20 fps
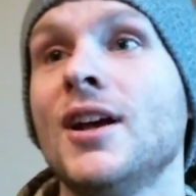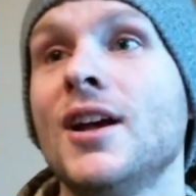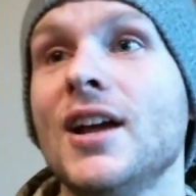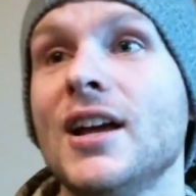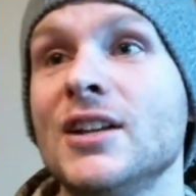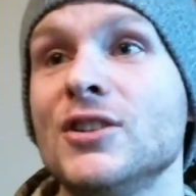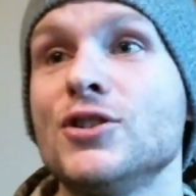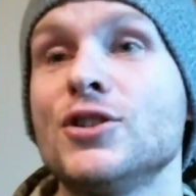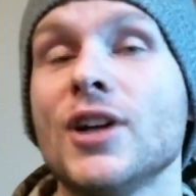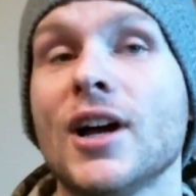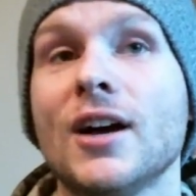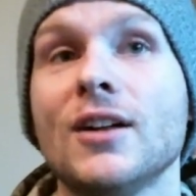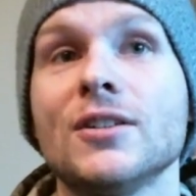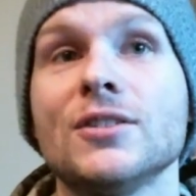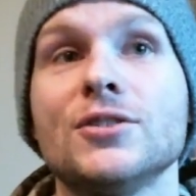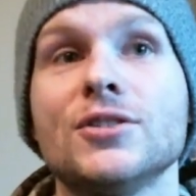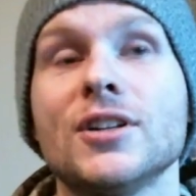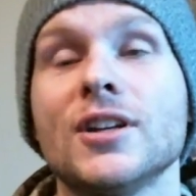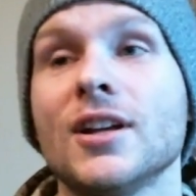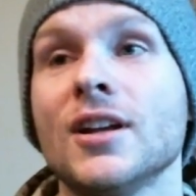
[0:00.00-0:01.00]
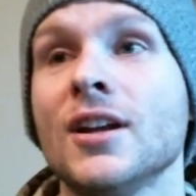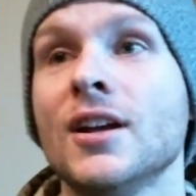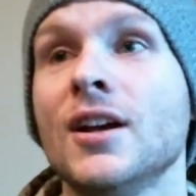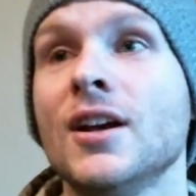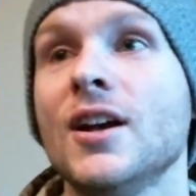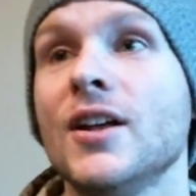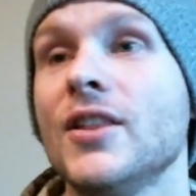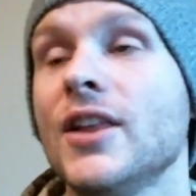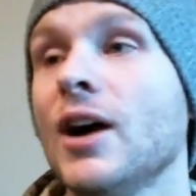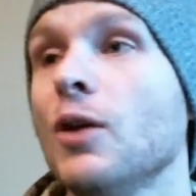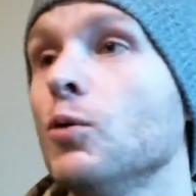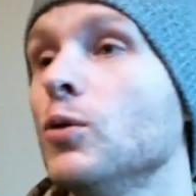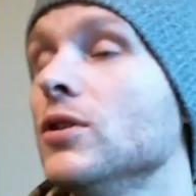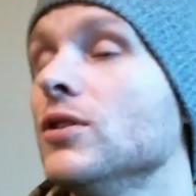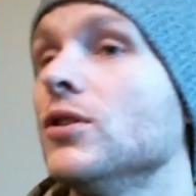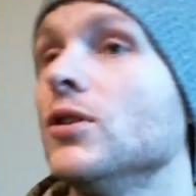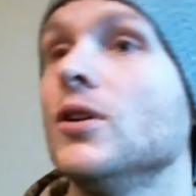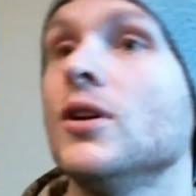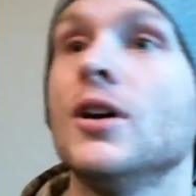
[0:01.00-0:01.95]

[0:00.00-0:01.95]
and challenging that will